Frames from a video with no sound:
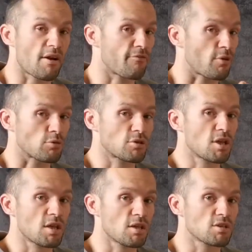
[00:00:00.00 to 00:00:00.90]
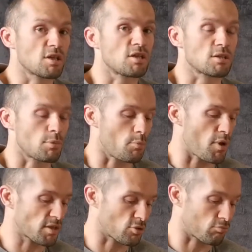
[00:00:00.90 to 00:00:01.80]
I found chicken and cheese to be the
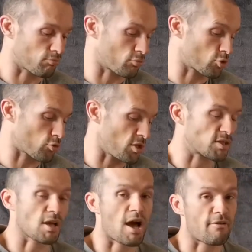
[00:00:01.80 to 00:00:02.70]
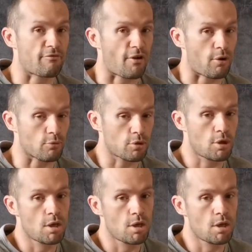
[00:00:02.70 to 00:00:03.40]
best treats that I've found,